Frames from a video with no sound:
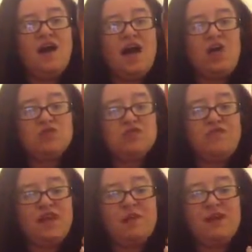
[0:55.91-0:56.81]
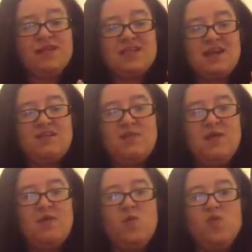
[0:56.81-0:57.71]
I also think I might have
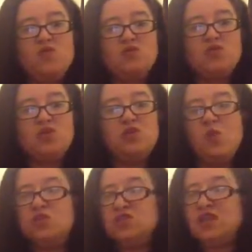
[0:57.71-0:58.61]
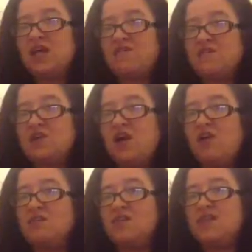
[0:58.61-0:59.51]
maybe one or two washes left
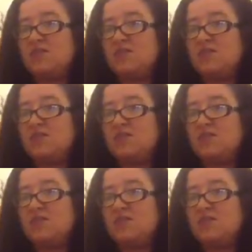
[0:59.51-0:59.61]
out of this,